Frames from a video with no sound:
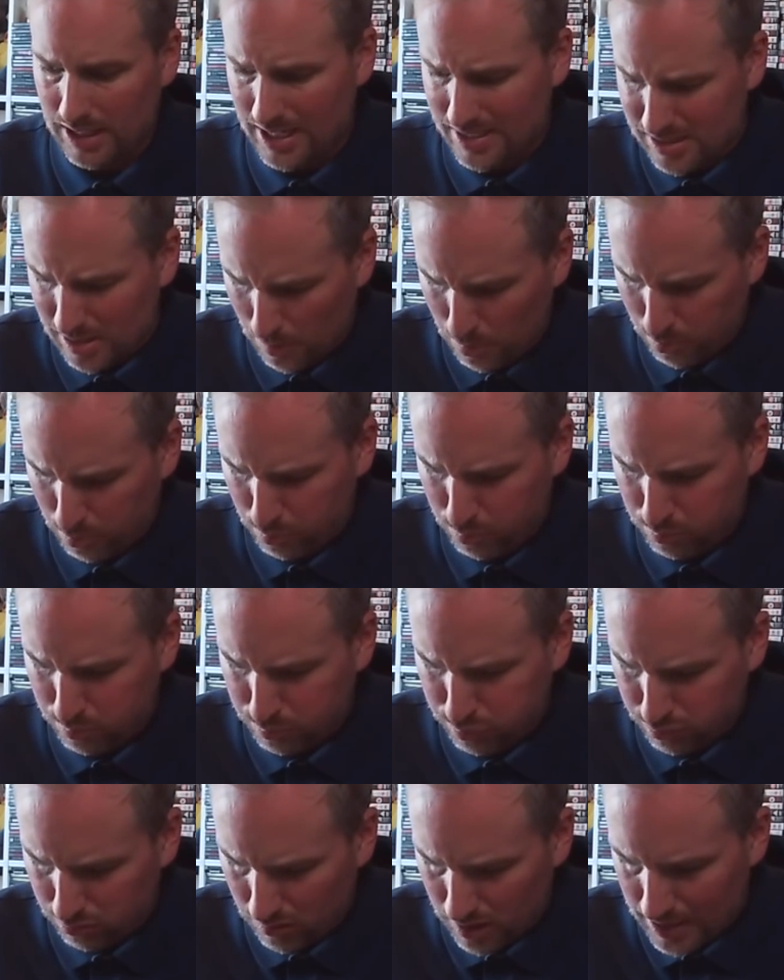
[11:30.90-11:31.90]
It's a
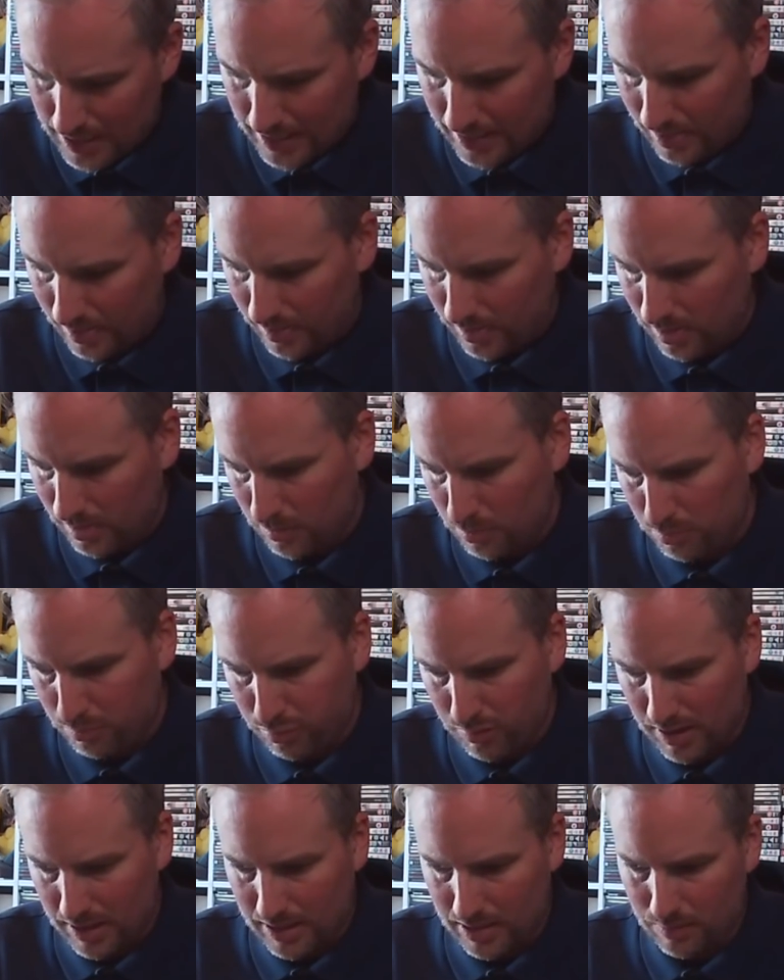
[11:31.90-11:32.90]
brilliant
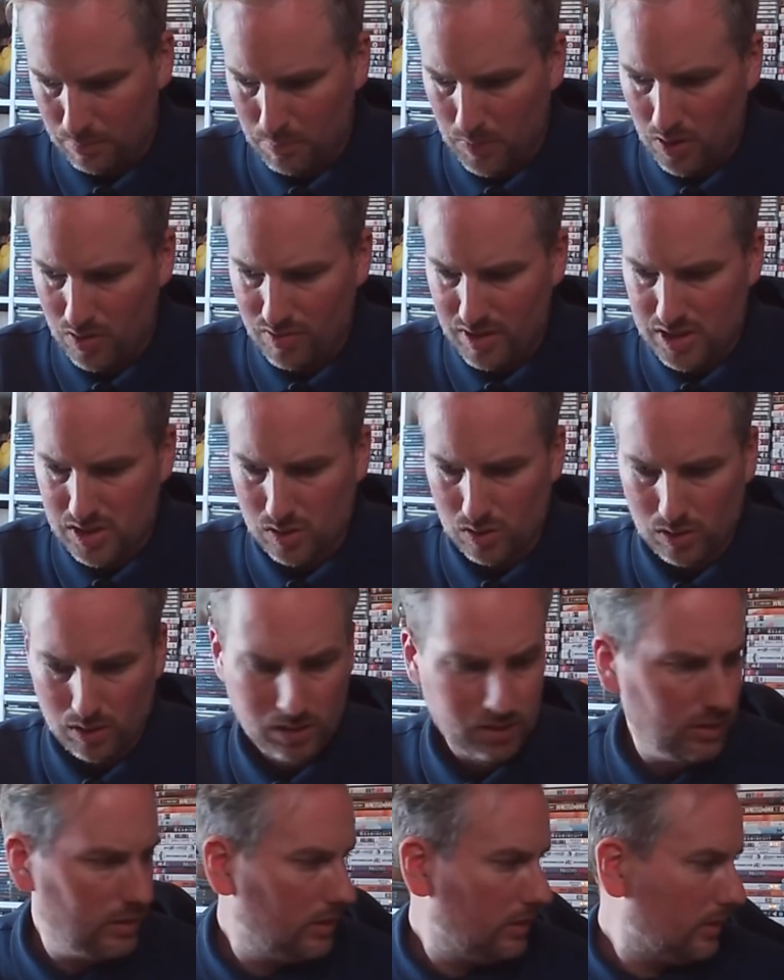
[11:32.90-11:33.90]
movie score
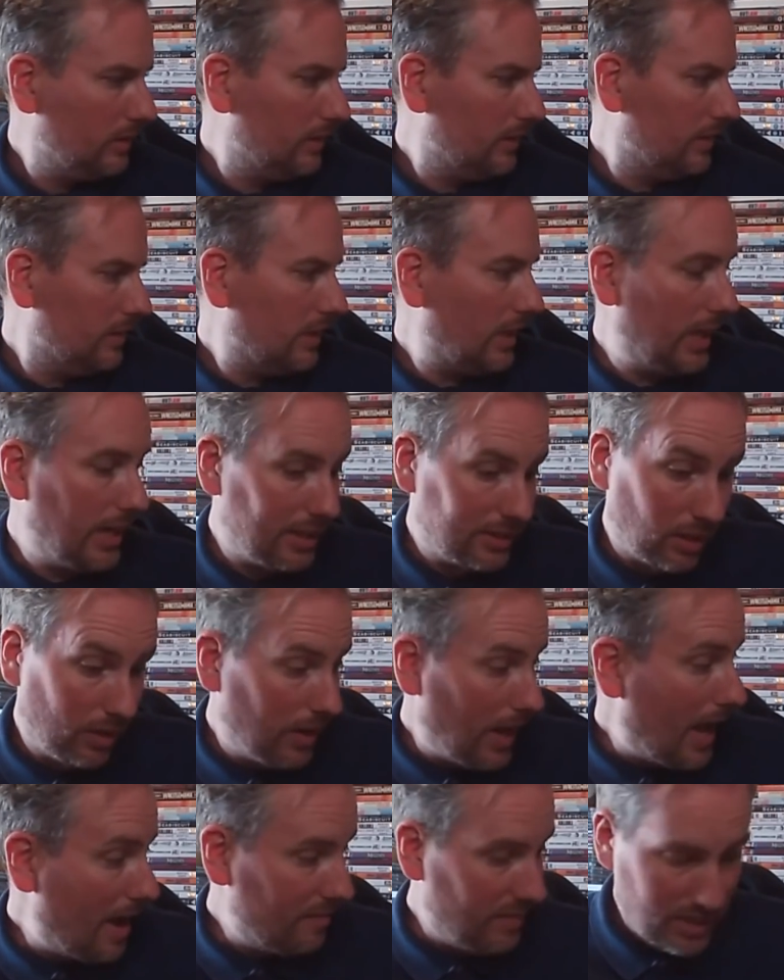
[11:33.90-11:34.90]
and I
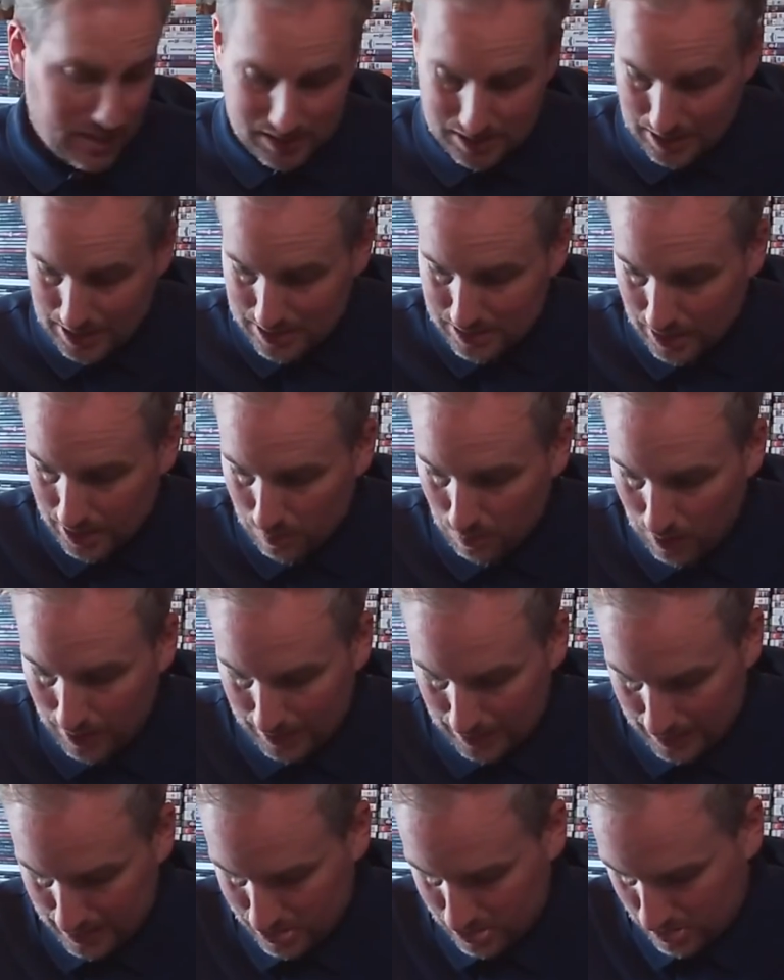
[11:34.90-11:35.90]
don't have it, so that's going in my
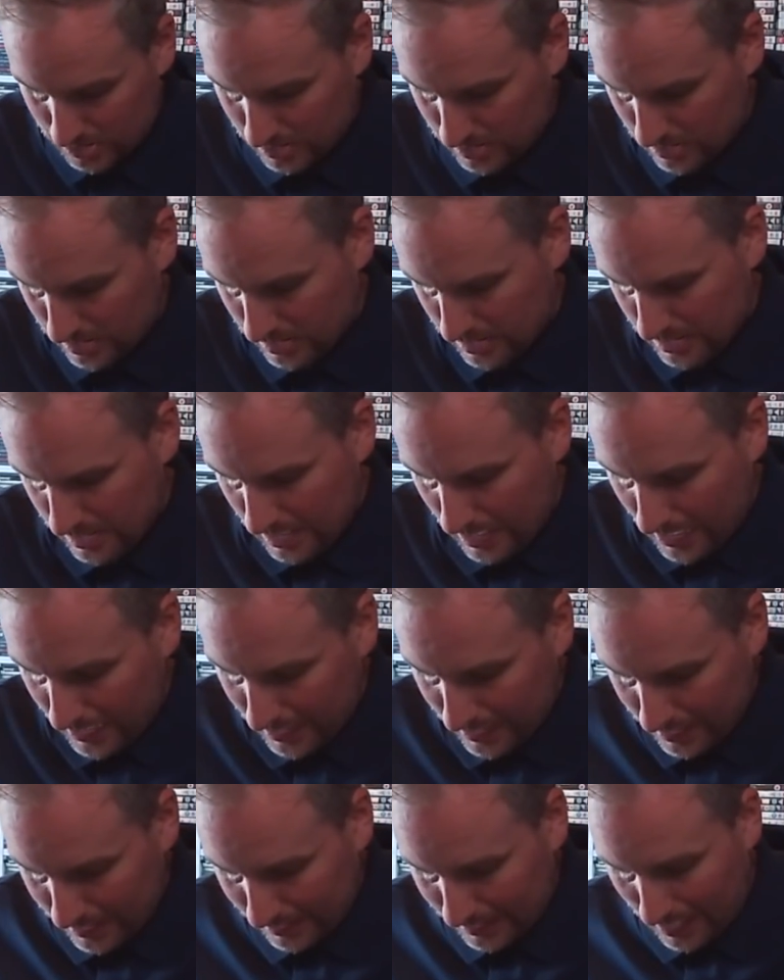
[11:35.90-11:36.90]
collection. And
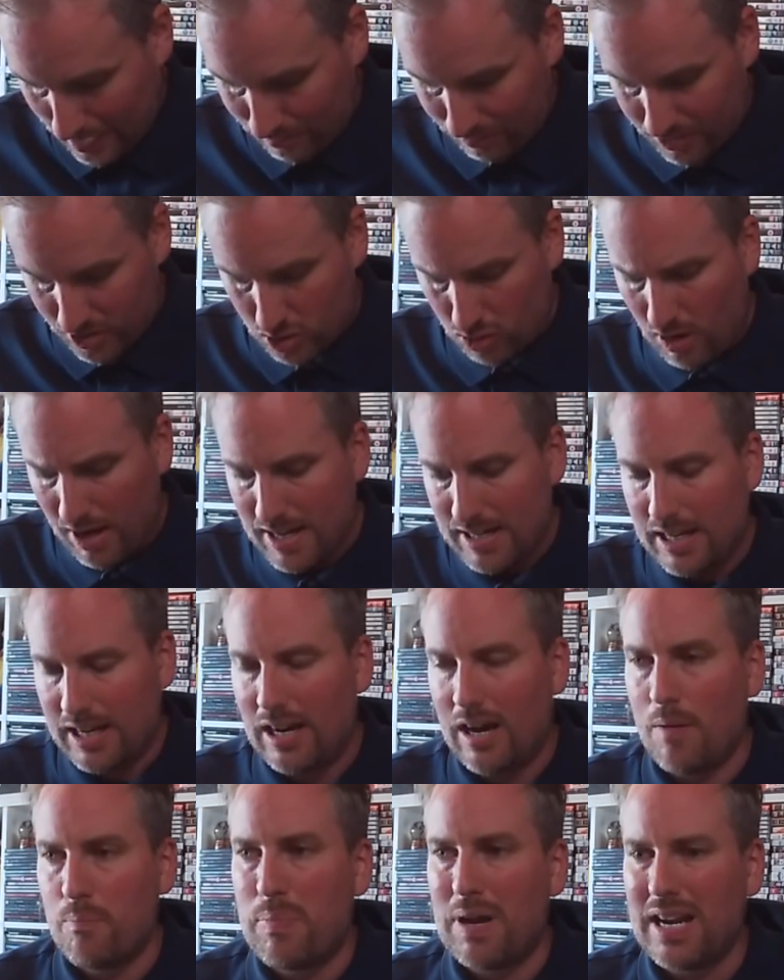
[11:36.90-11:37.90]
then again for trading,
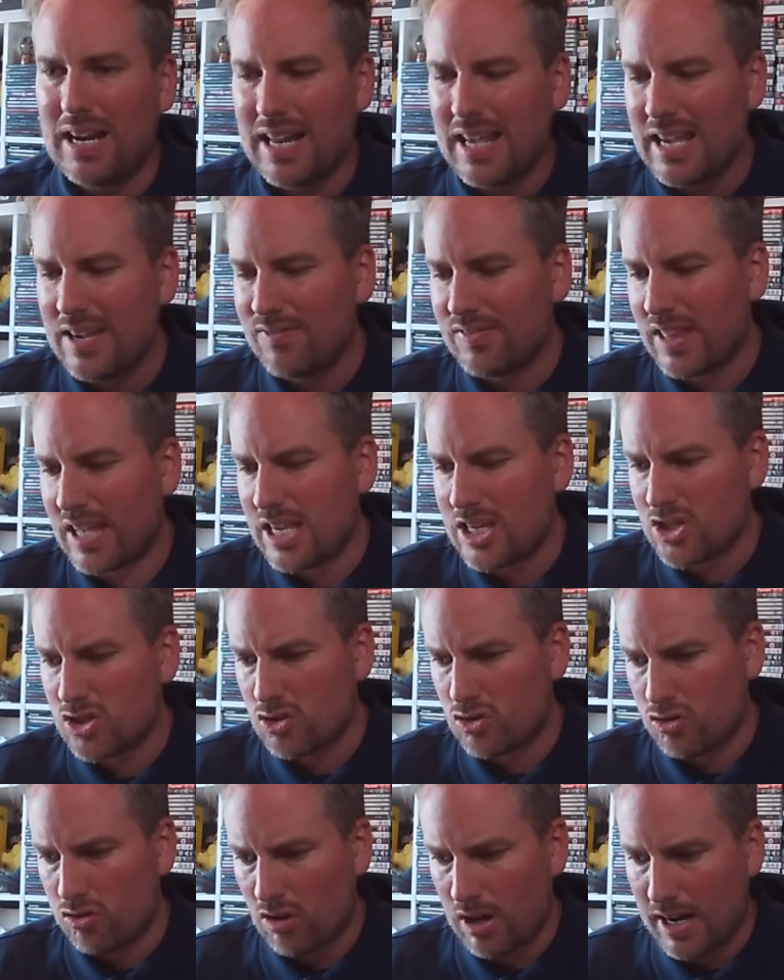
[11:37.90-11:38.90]
I believe these
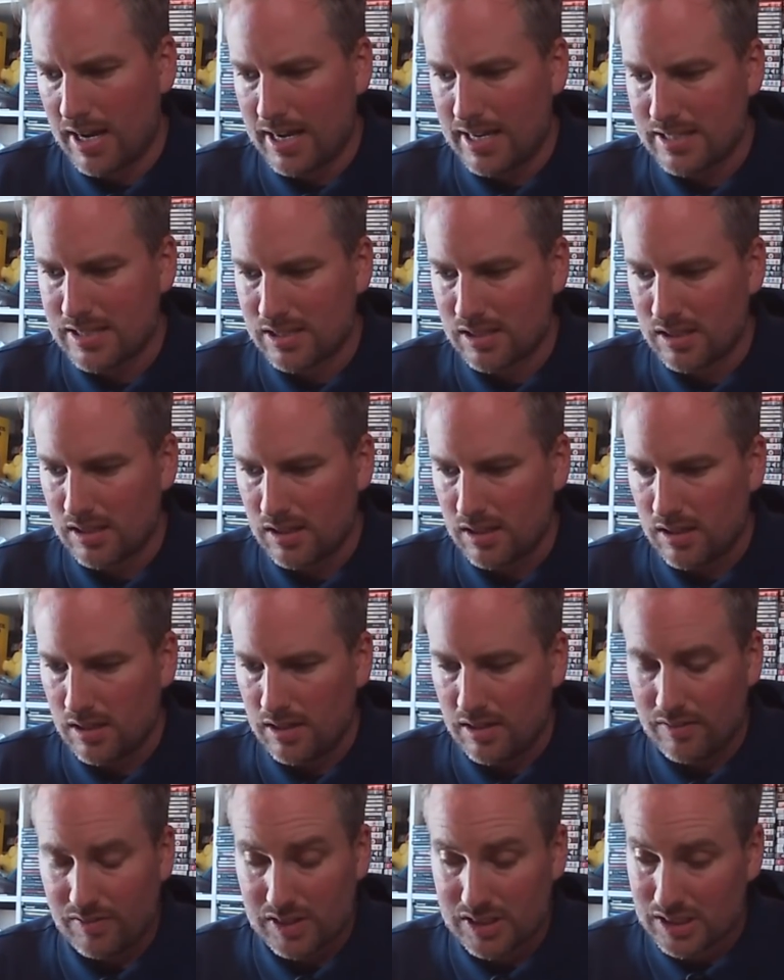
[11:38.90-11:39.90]
trade
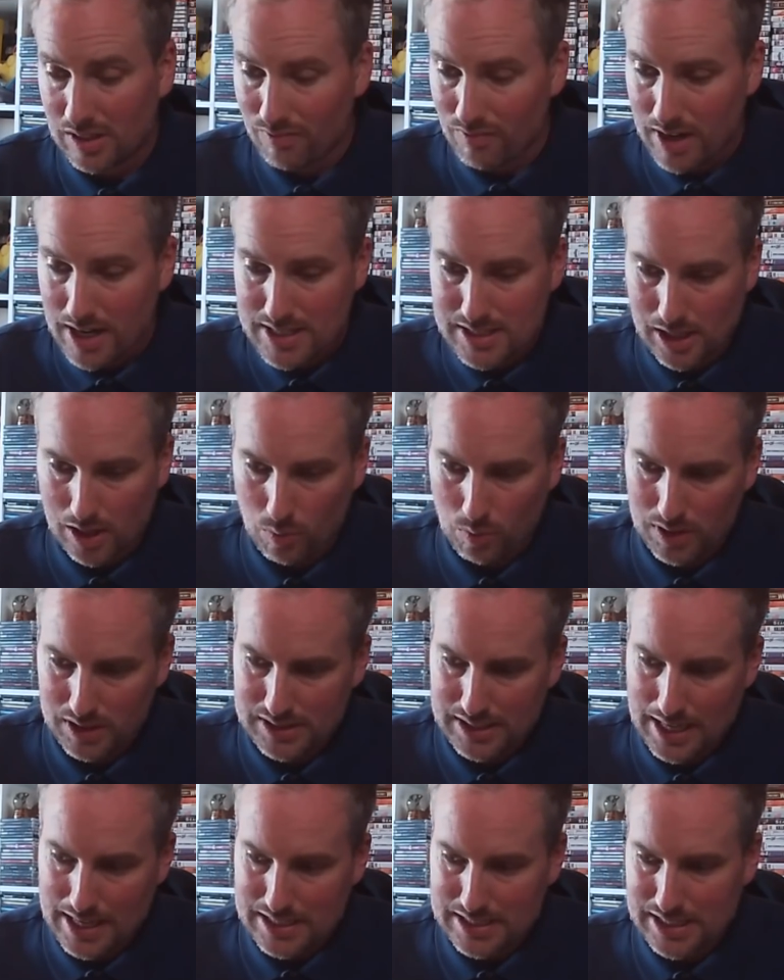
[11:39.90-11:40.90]
for some reason, I want to
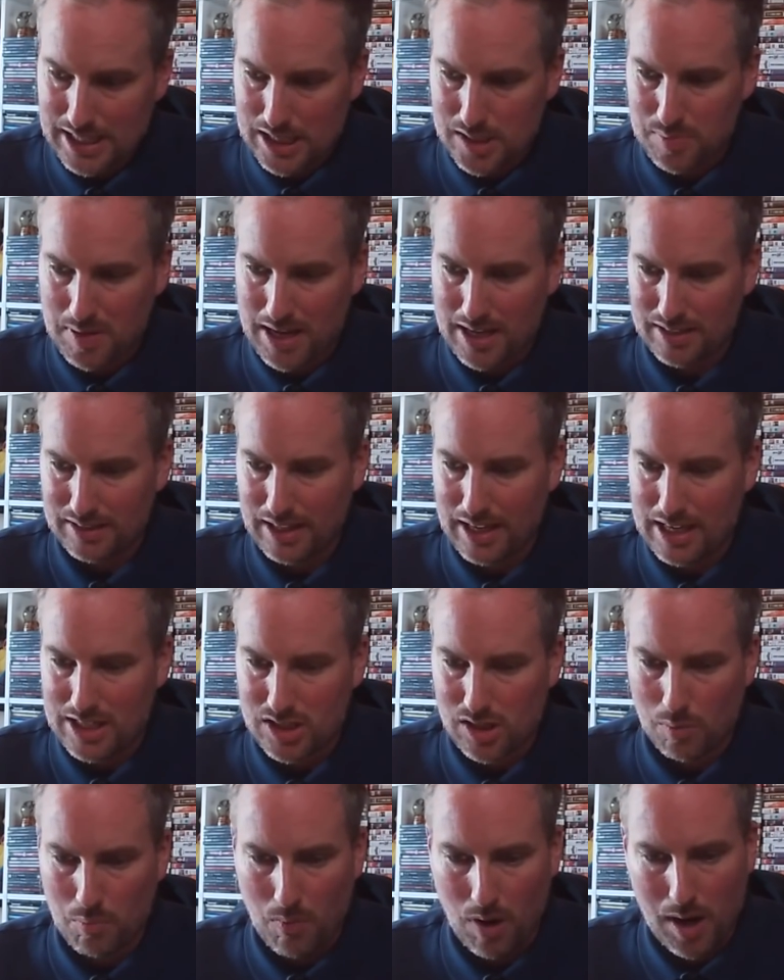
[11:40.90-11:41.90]
say it's £6
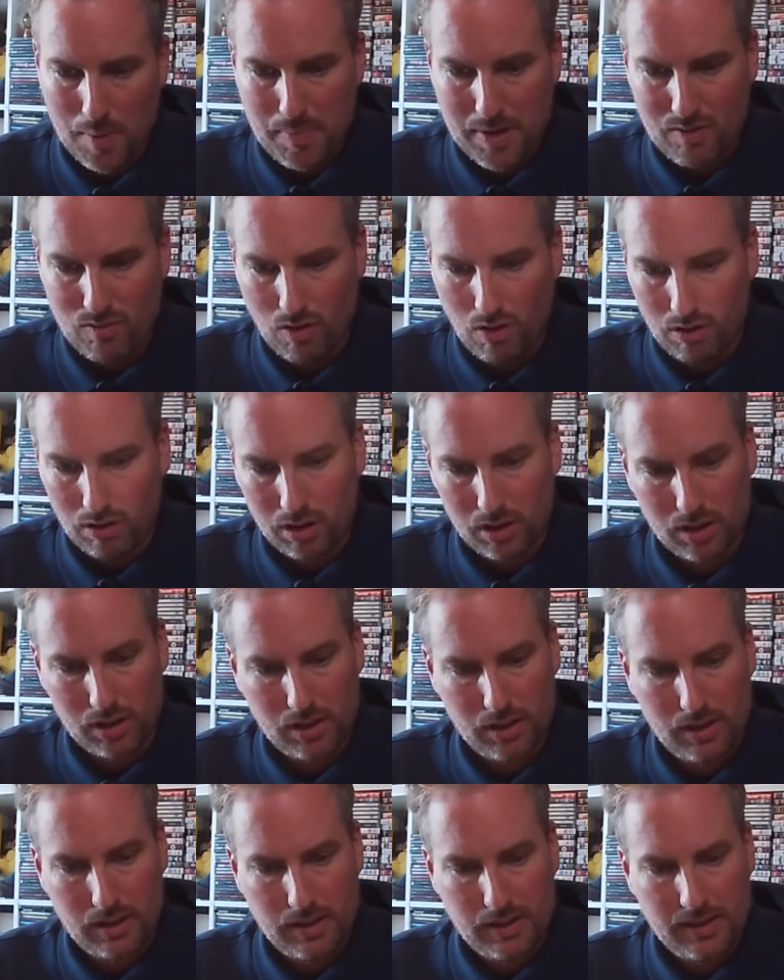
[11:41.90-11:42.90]
each, I might be wrong.
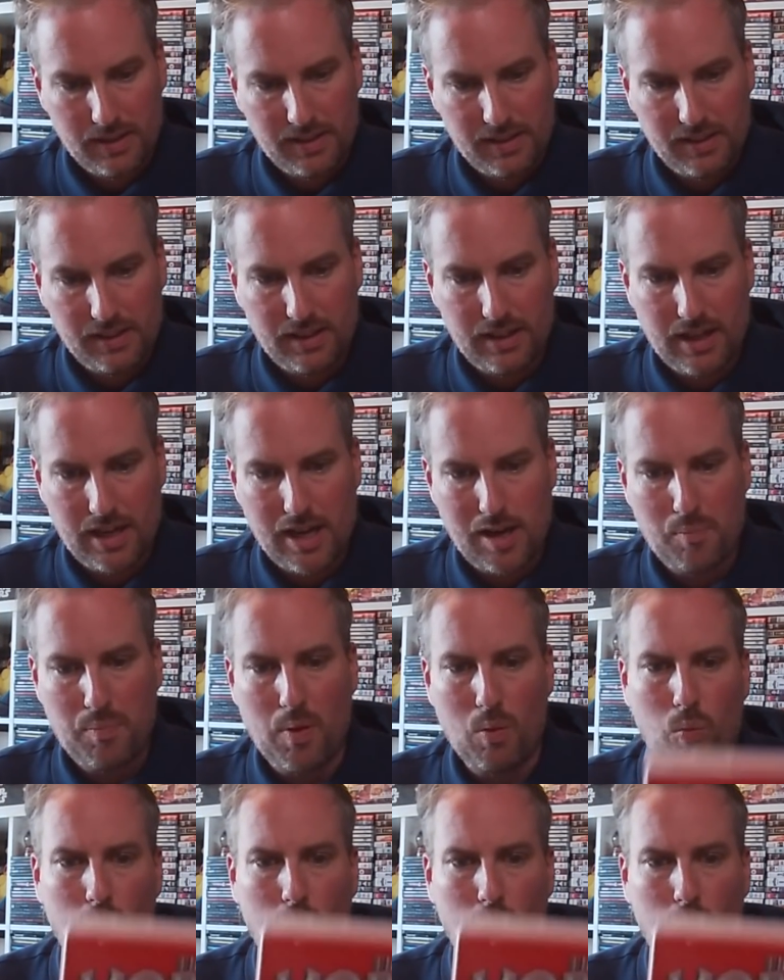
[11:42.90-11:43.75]
But